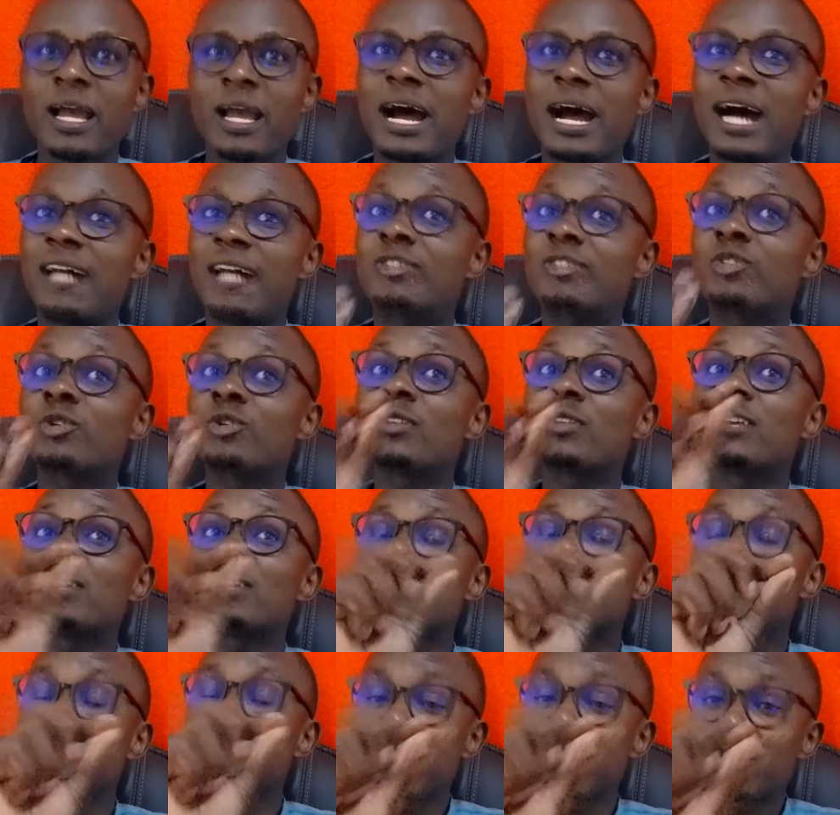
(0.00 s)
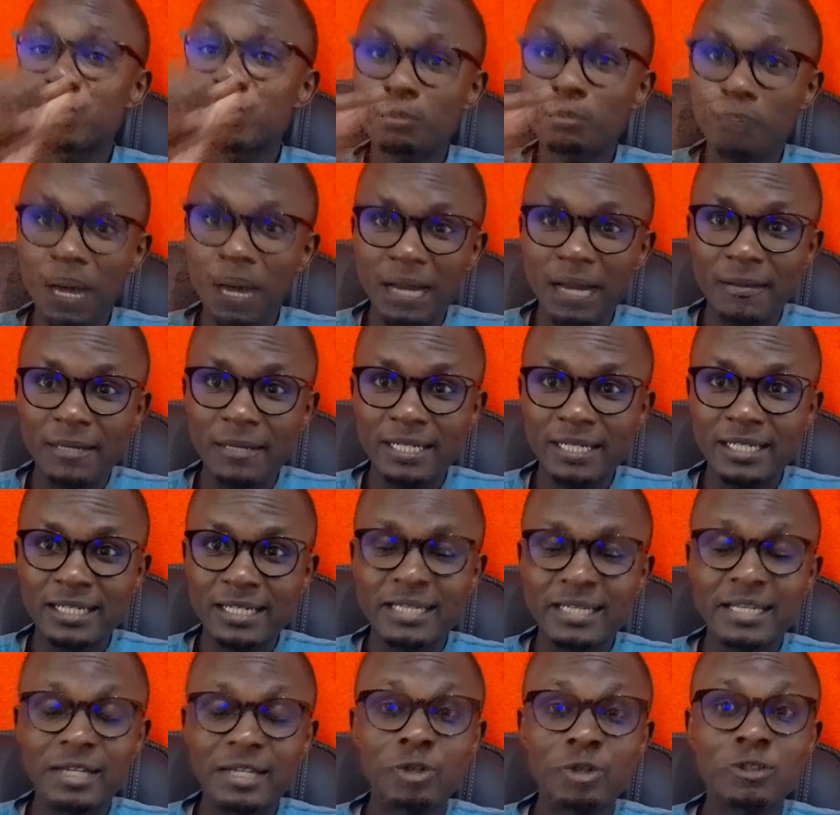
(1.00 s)
And so these members of parliament,
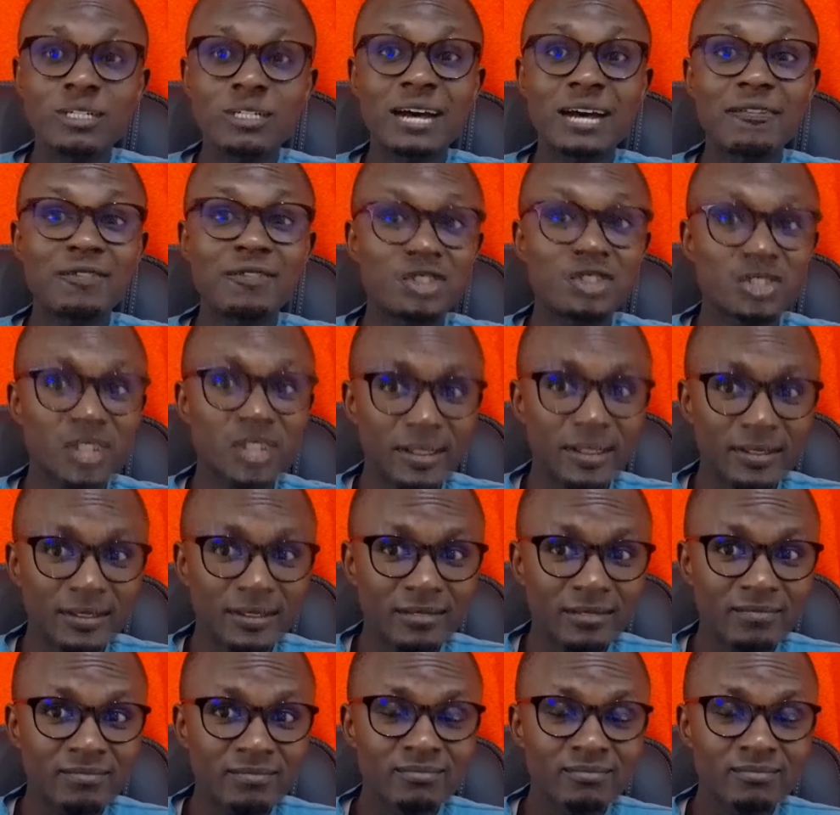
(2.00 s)
they don't have strength.